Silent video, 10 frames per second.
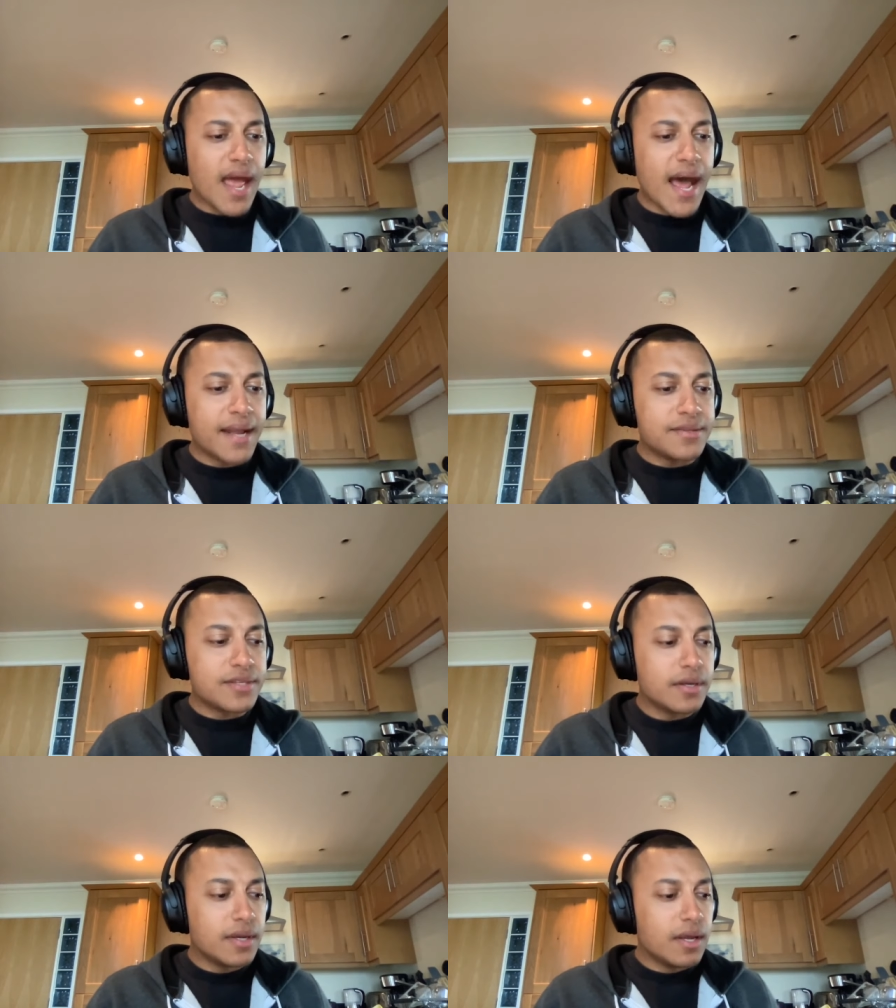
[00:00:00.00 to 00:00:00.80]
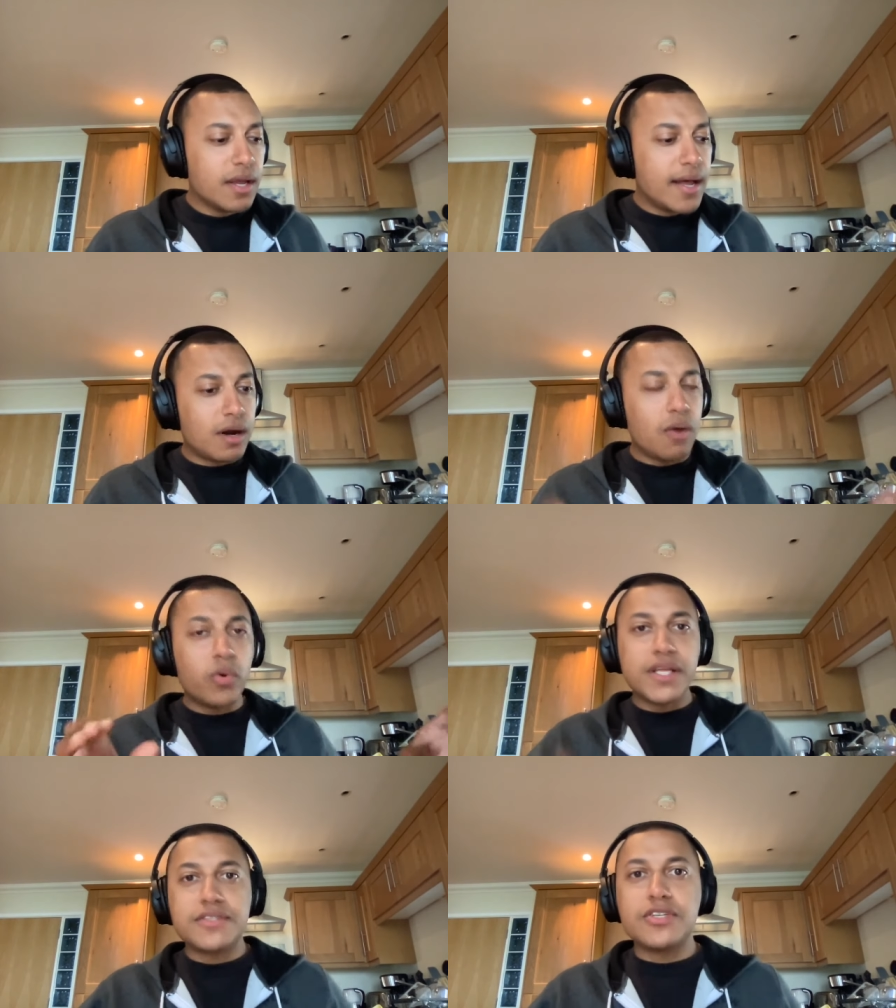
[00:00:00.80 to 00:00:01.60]
And I
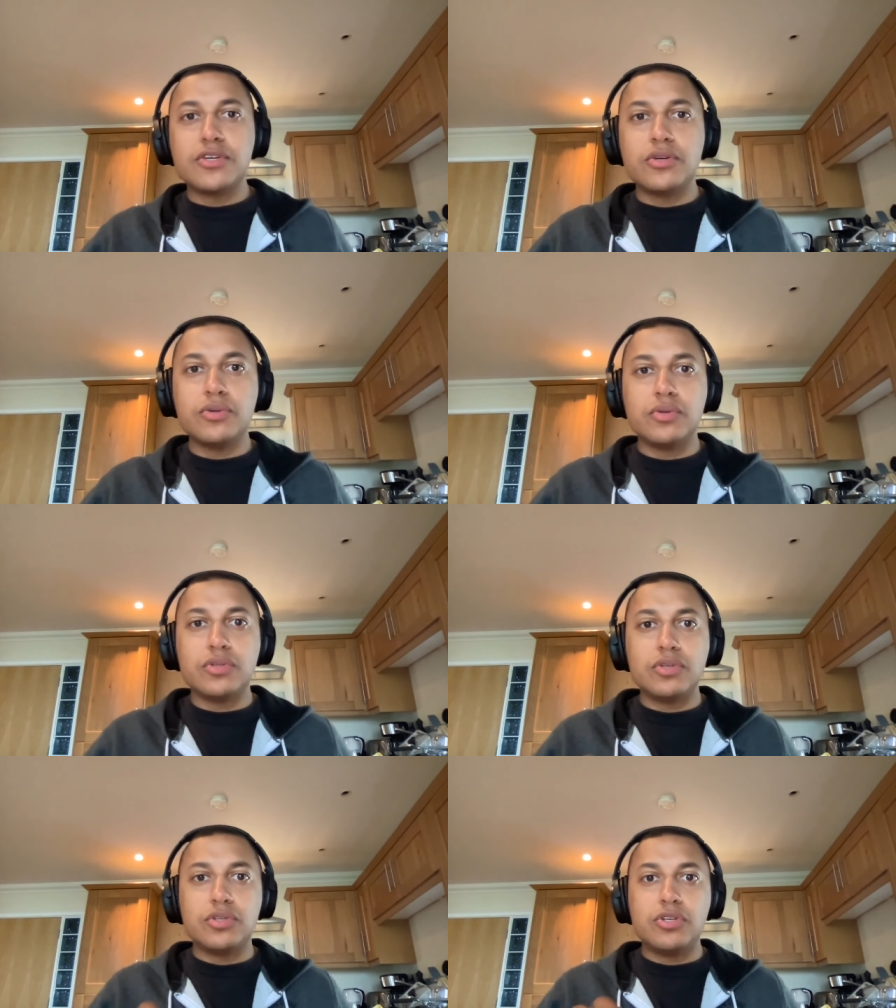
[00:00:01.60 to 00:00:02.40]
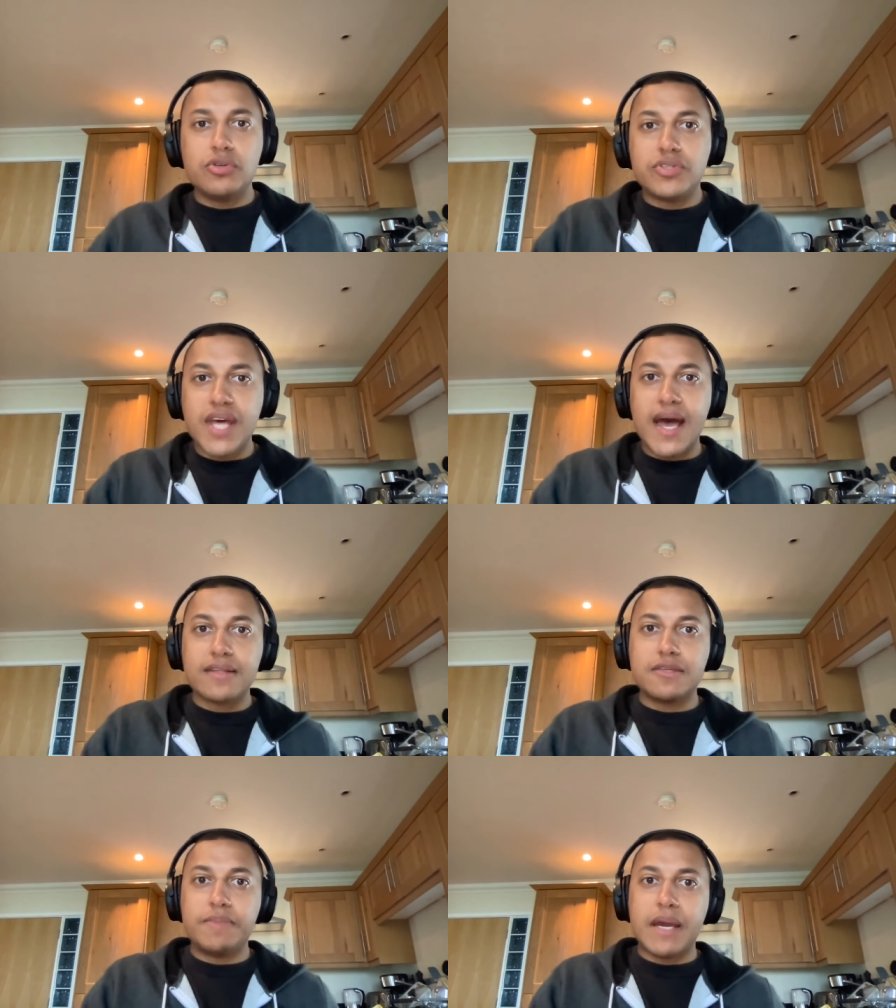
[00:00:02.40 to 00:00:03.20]
wanted to use
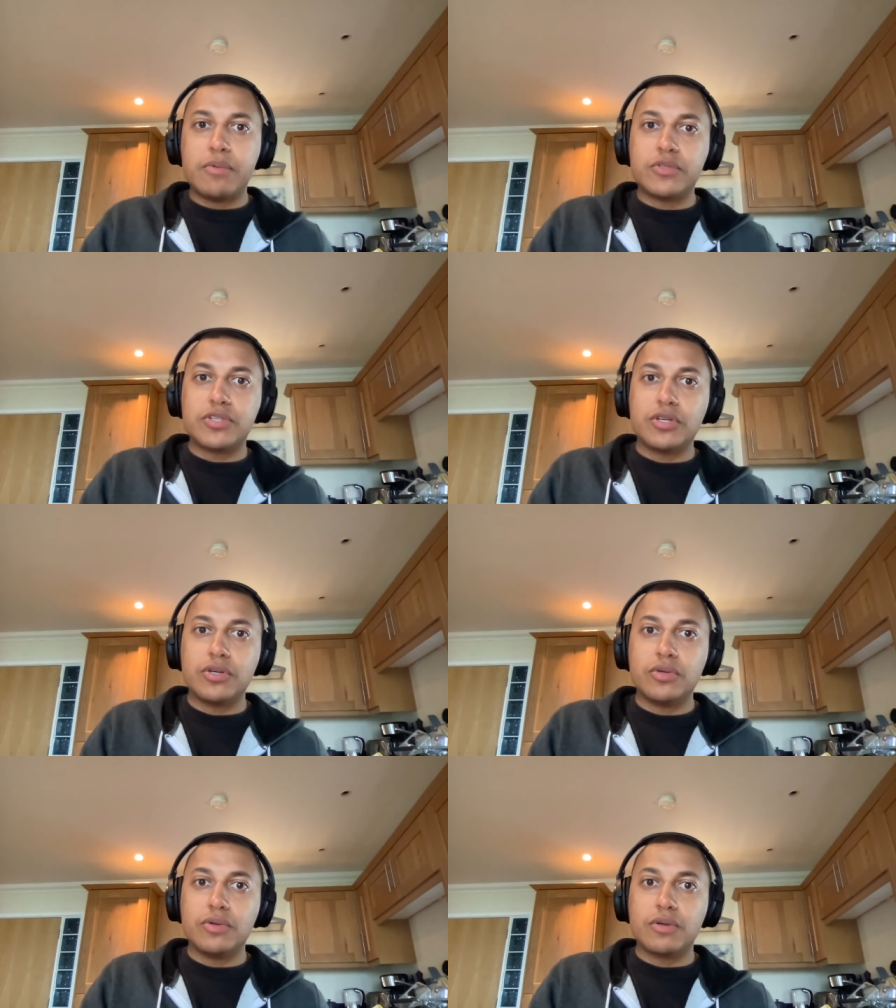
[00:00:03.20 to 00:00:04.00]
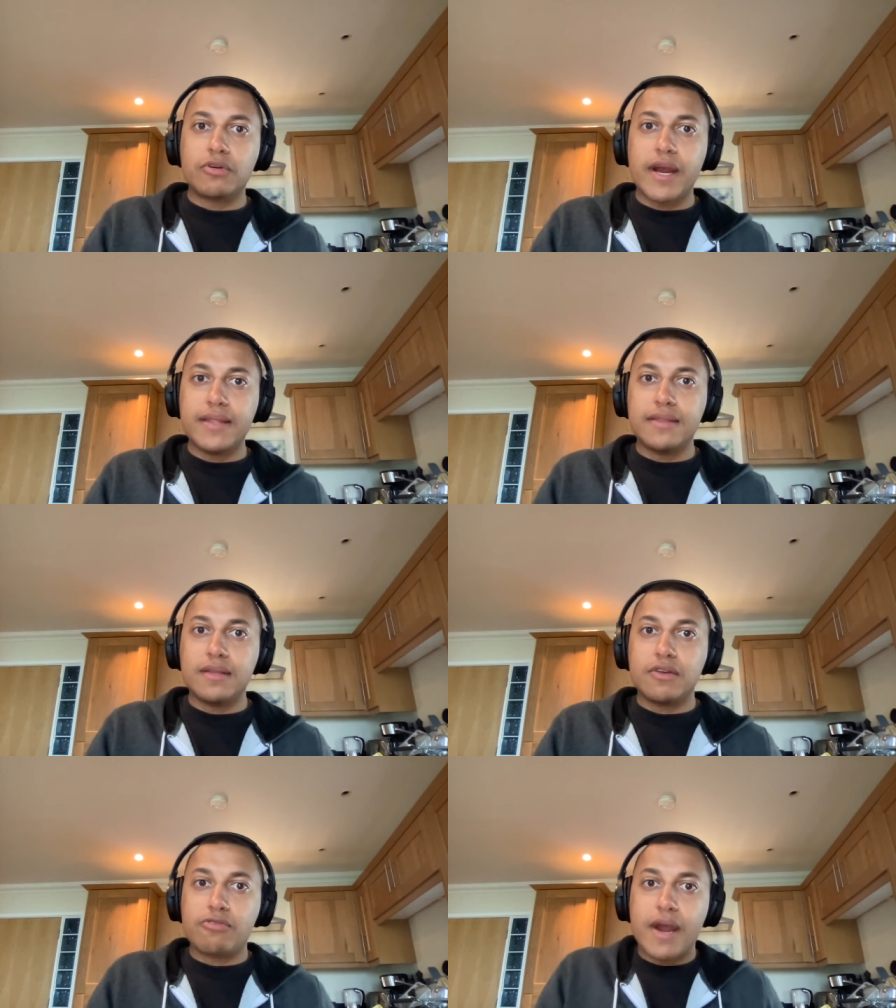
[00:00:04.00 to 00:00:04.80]
that to be able to create
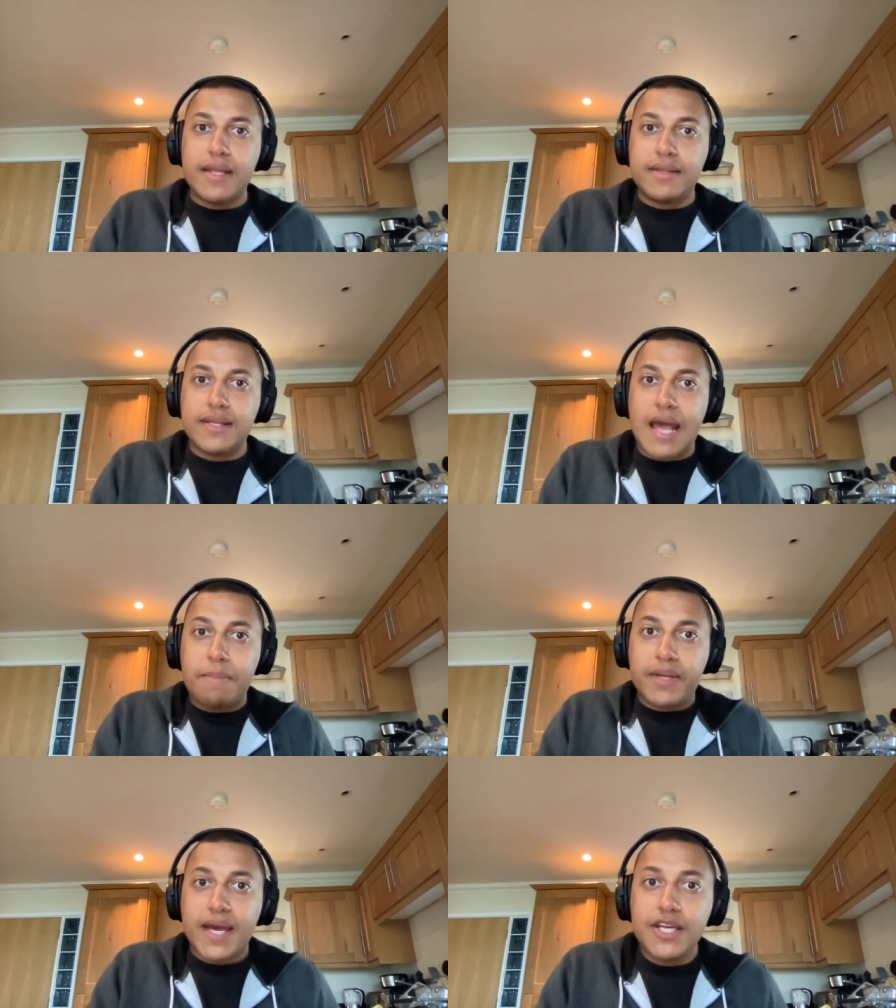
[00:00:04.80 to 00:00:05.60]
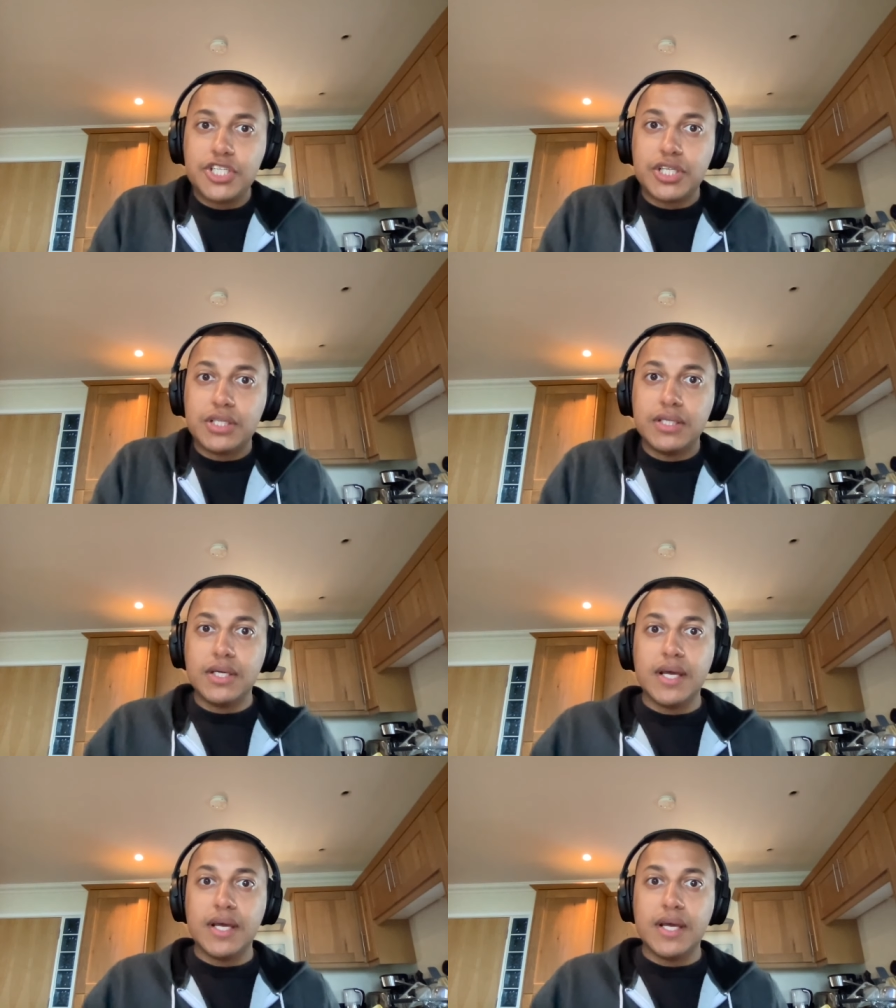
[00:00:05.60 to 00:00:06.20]
create the application